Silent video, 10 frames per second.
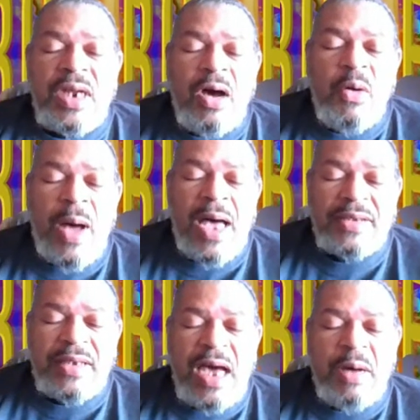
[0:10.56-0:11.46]
and all
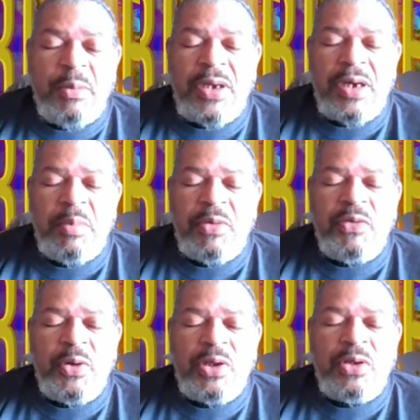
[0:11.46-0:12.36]
wise God, we come
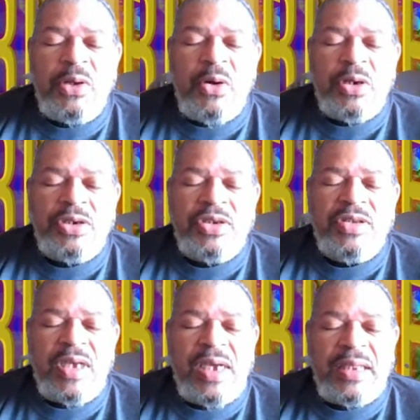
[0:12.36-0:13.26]
before you, Lord,
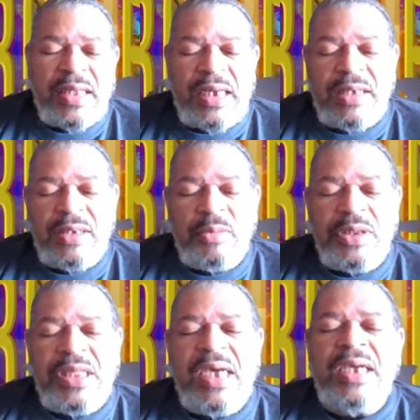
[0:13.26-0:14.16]
just saying thank you. We
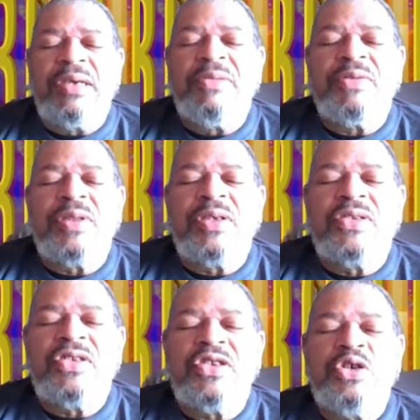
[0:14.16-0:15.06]
thank you for this
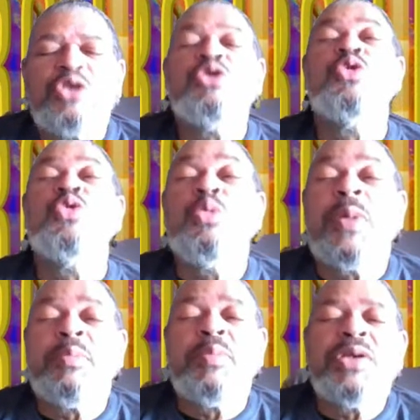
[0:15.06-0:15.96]
cool
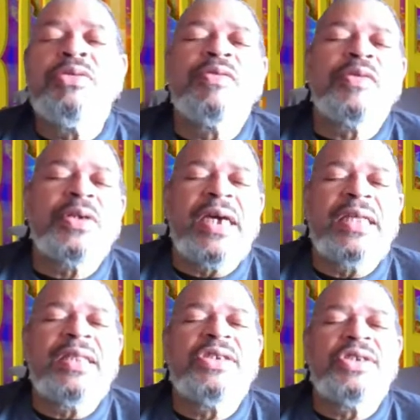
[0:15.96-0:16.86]
but beautiful
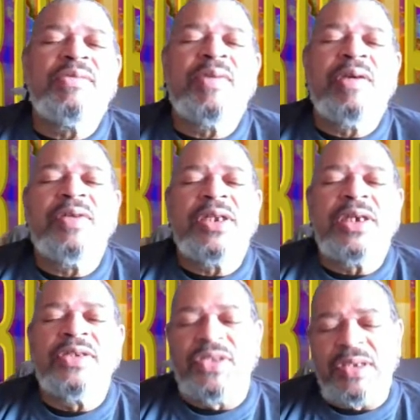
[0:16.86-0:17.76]
day that you've given
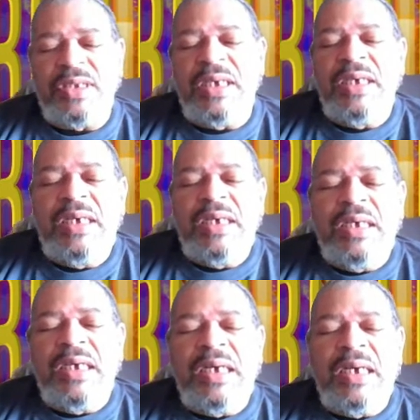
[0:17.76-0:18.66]
us.
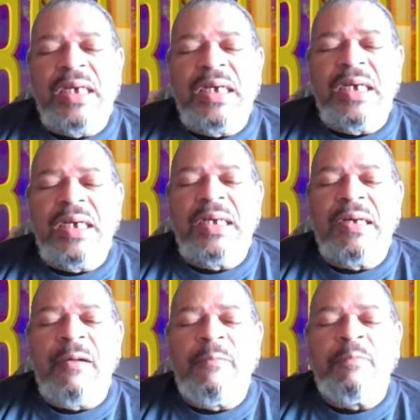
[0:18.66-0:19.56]

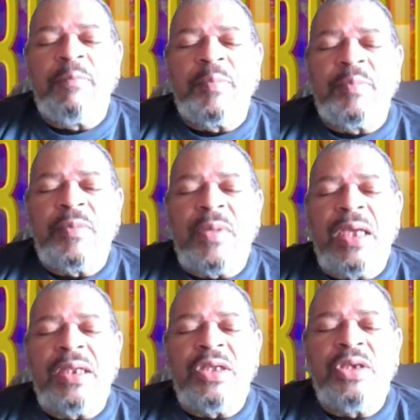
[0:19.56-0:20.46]
Um,
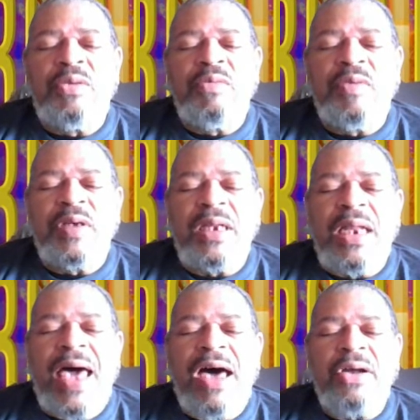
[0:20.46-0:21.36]
and you've
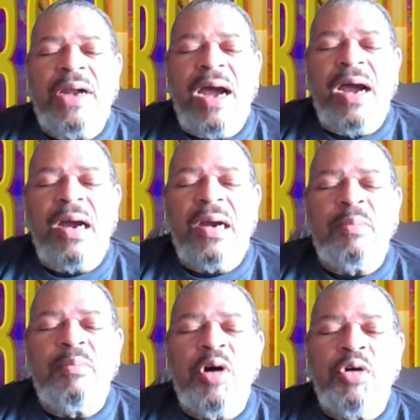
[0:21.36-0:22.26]
allowed our
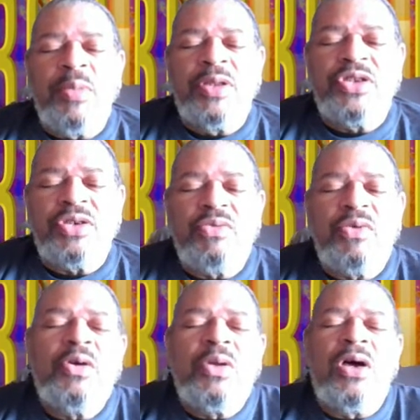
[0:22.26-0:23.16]
moments to
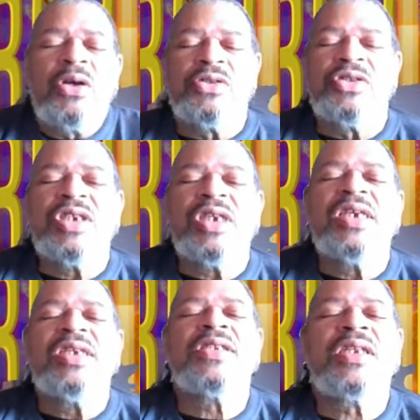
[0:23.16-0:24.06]
roll on
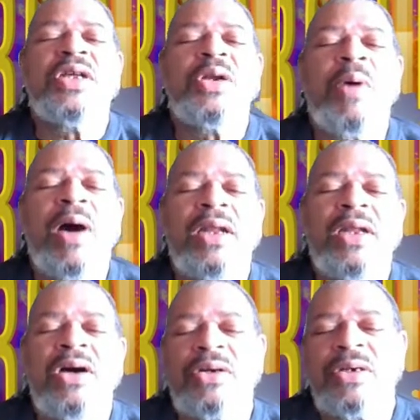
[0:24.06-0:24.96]
just a little while
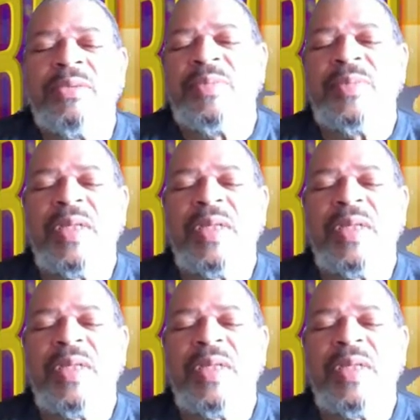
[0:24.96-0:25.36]
longer.